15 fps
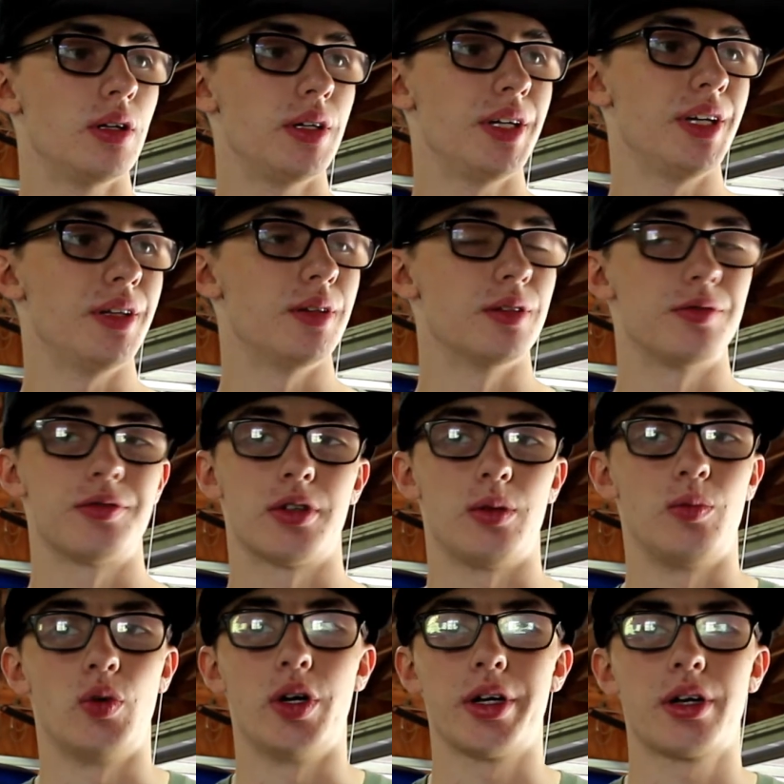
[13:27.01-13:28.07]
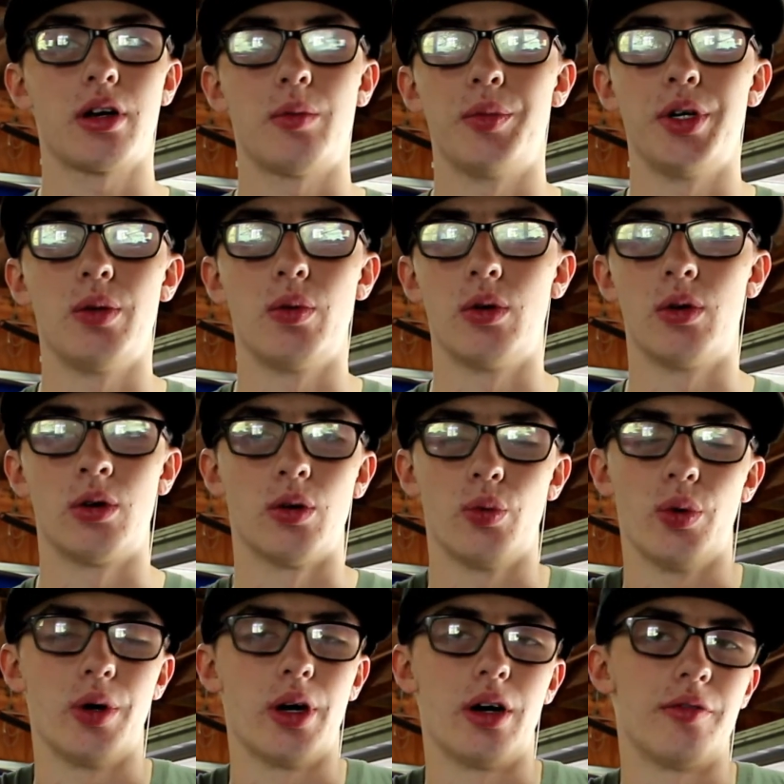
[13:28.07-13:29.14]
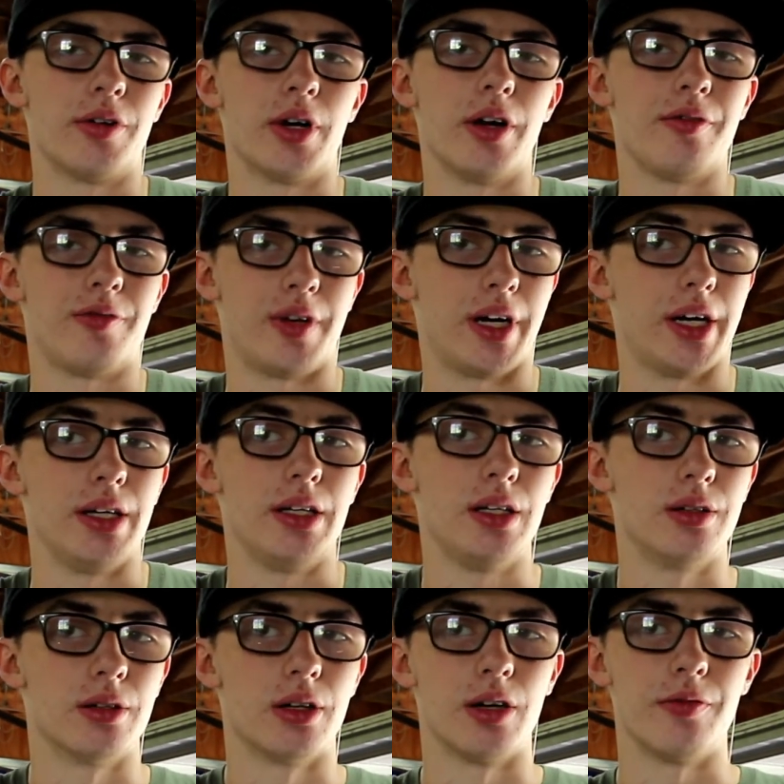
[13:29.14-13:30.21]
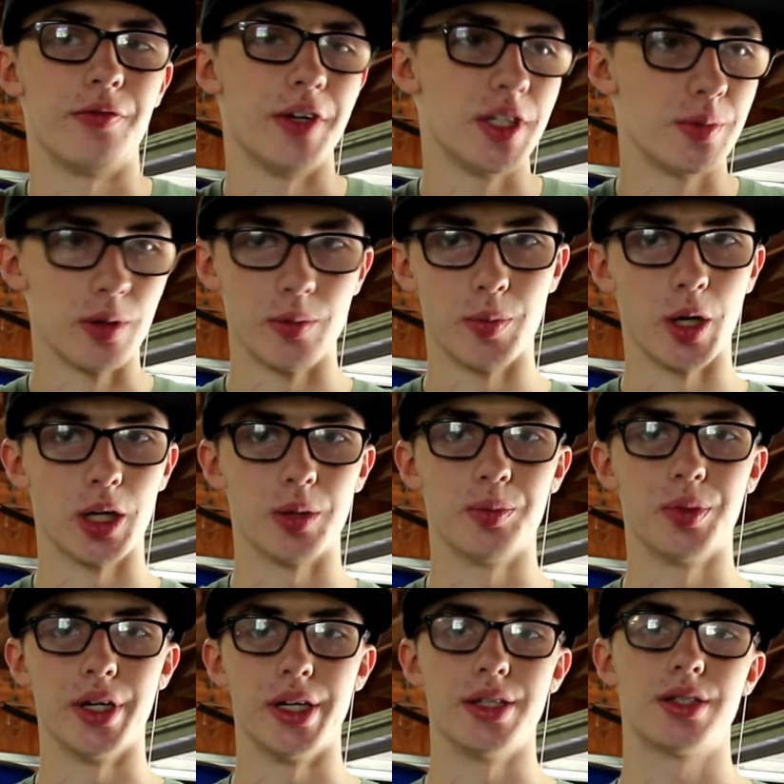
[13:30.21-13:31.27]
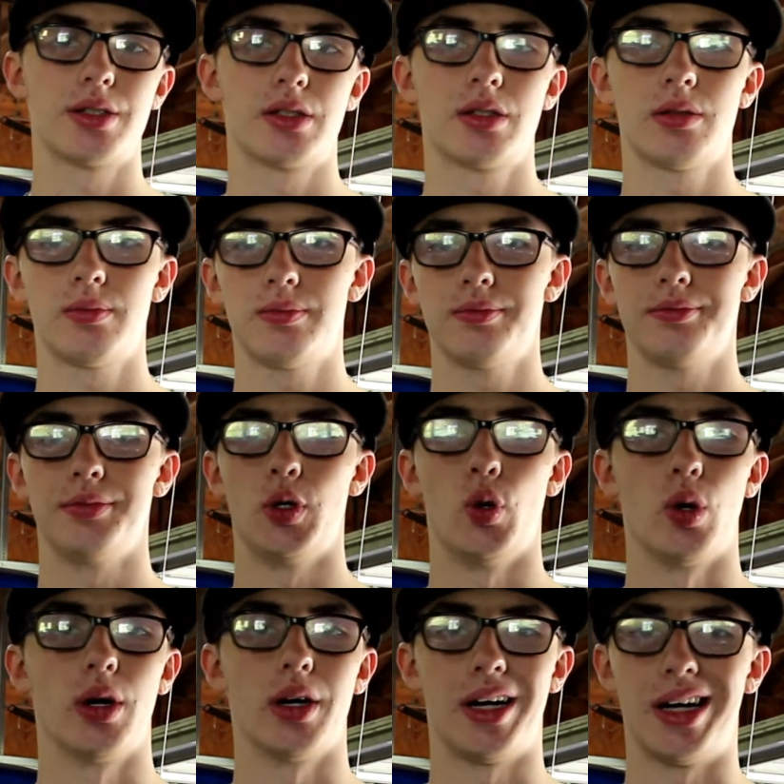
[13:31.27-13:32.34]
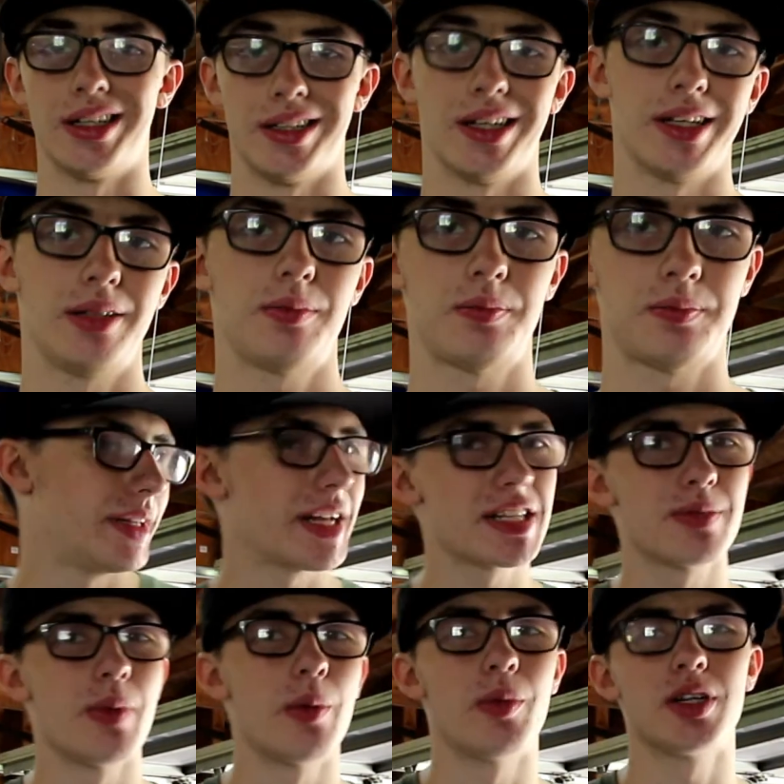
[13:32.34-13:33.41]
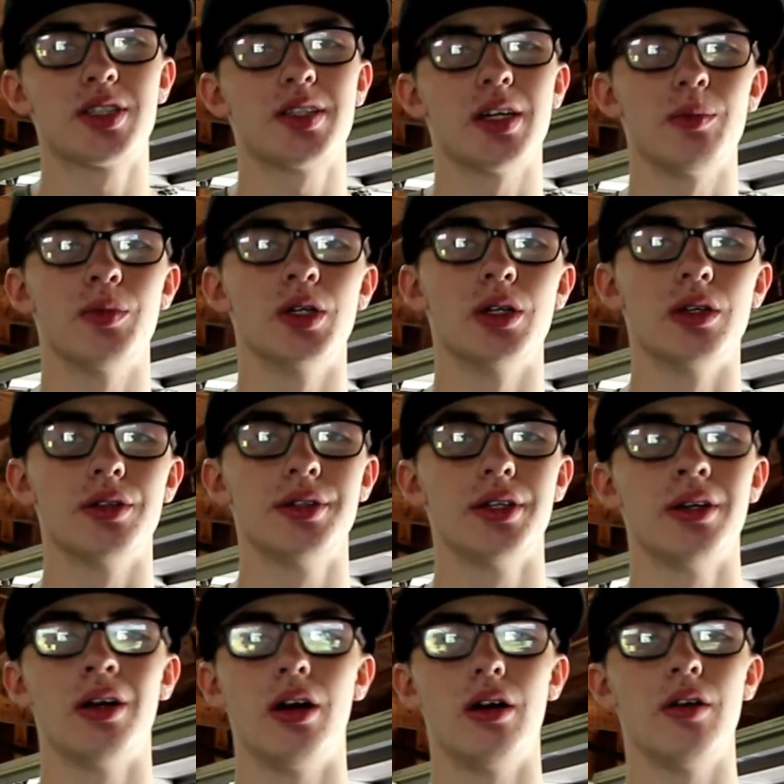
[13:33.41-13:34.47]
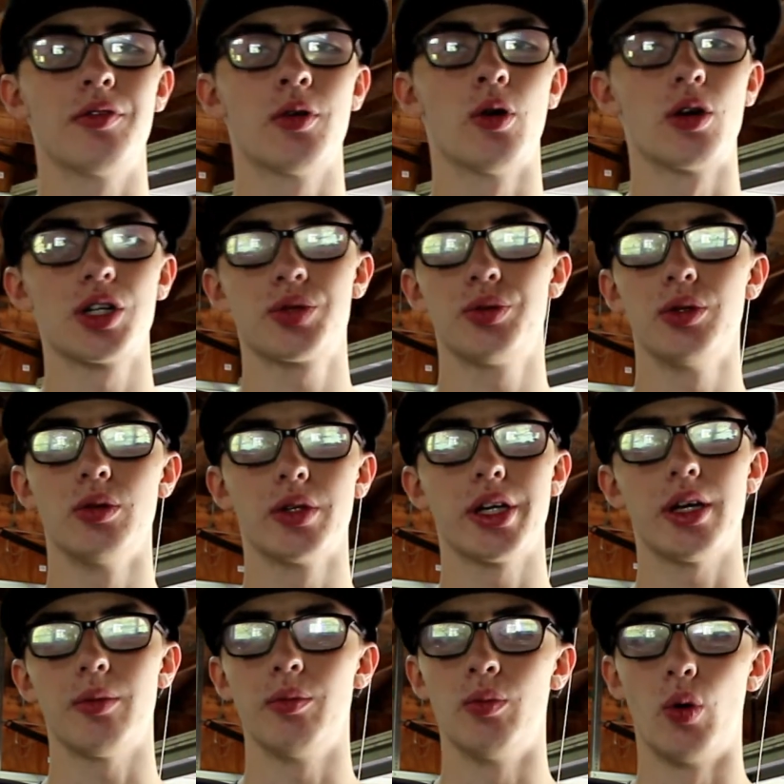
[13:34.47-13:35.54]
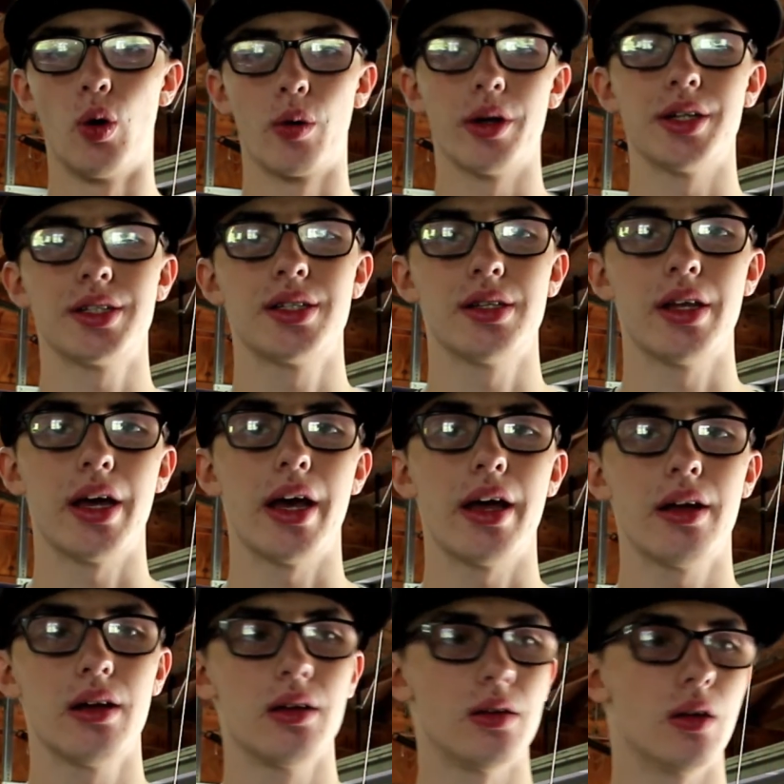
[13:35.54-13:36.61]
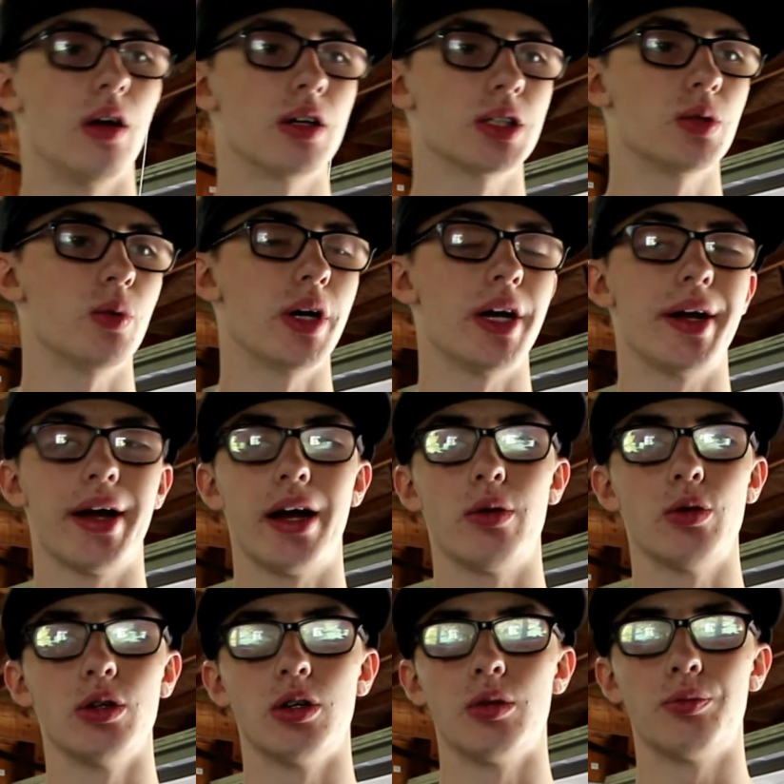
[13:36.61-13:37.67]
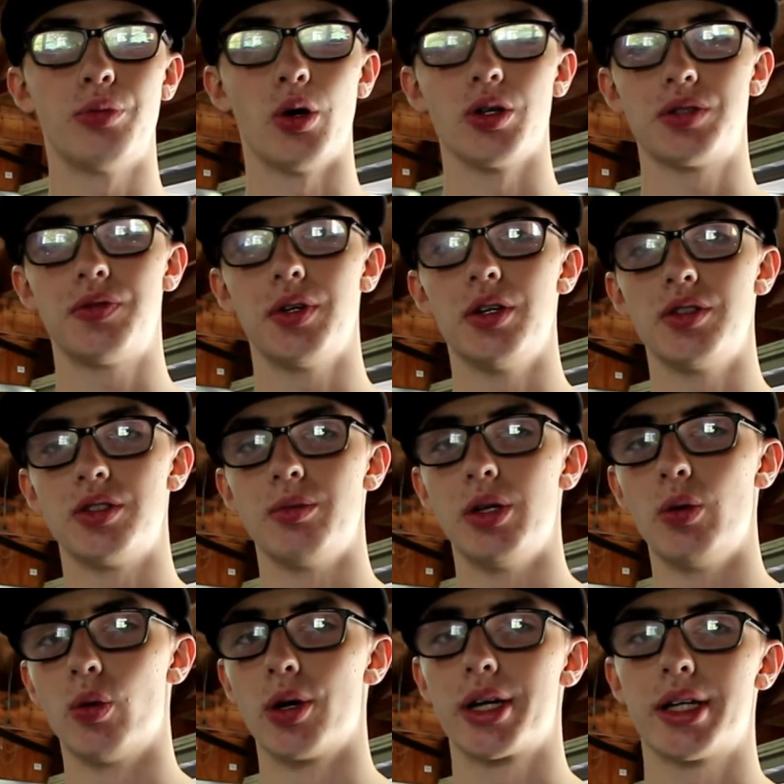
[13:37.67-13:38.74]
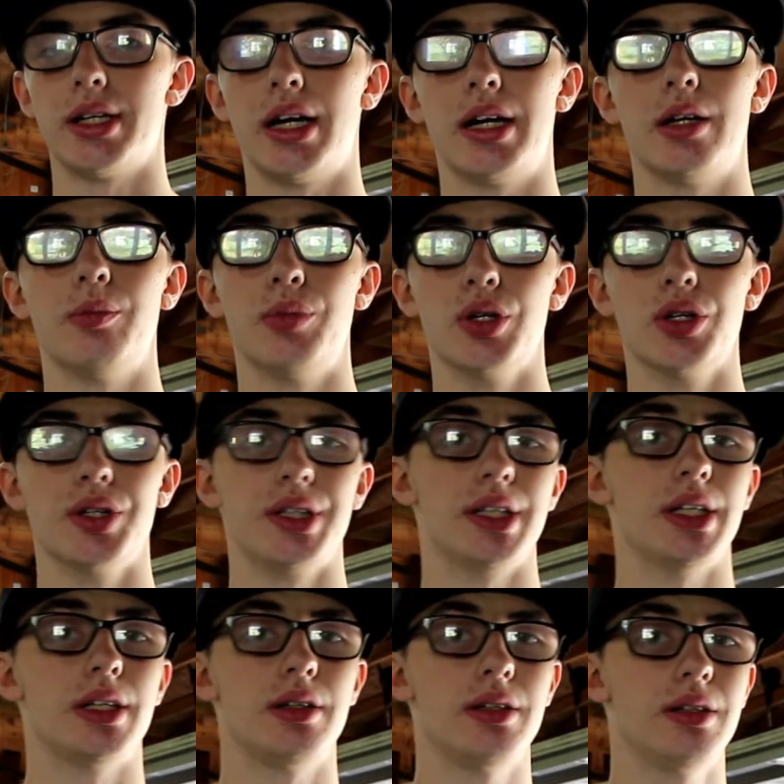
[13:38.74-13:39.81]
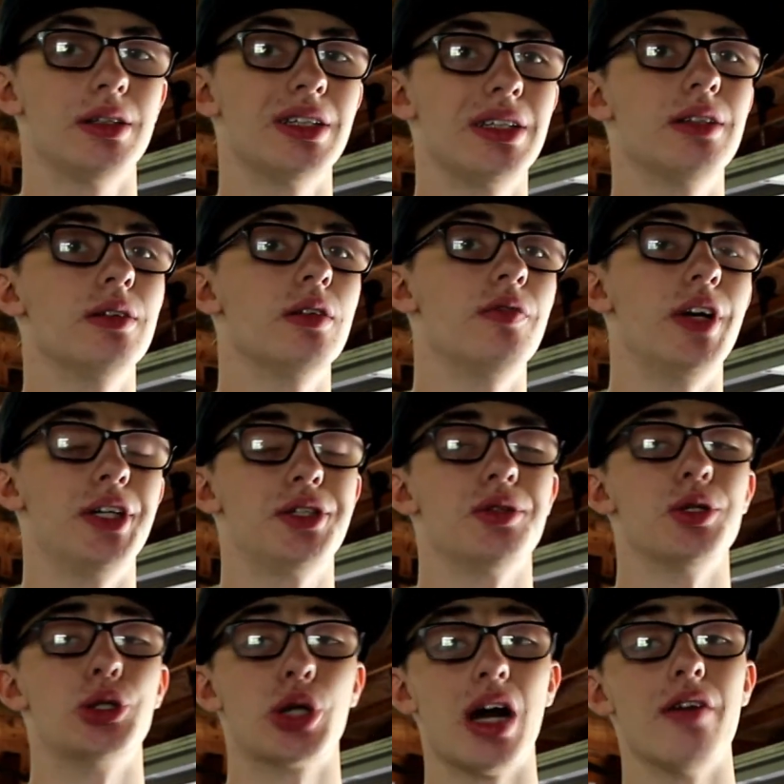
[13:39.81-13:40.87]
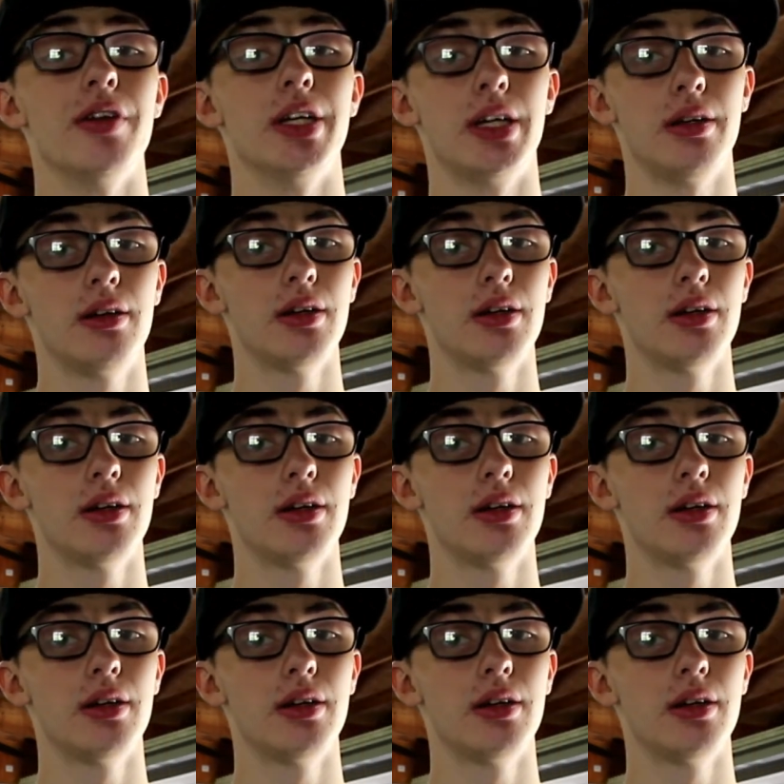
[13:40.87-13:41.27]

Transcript: either from what company or wherever I find, either on Facebook Marketplace or online. That's my Mustang build. Of course, we will get more into that along the way. I will post videos of me working on it, building it, and eventually driving it.